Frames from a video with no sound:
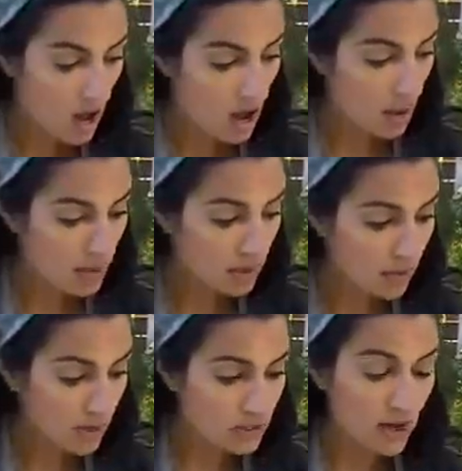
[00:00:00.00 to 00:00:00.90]
And then
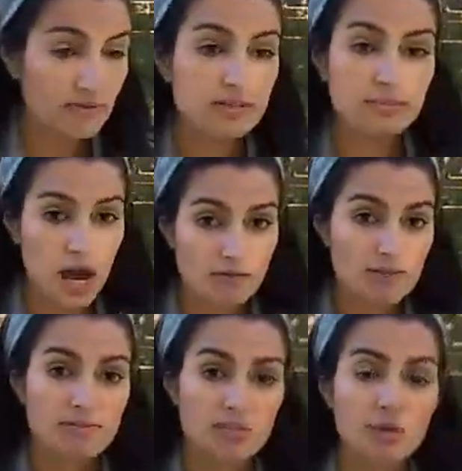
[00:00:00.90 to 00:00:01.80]
we also have some
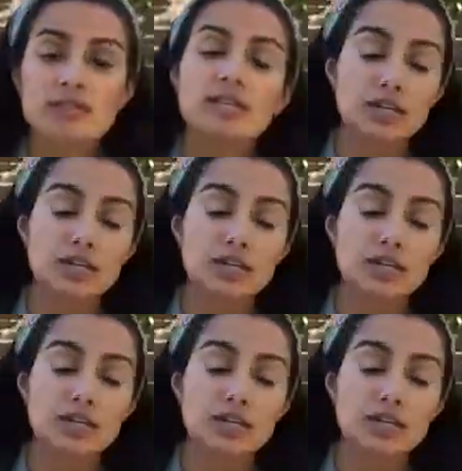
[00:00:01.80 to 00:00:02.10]
non-venomous ones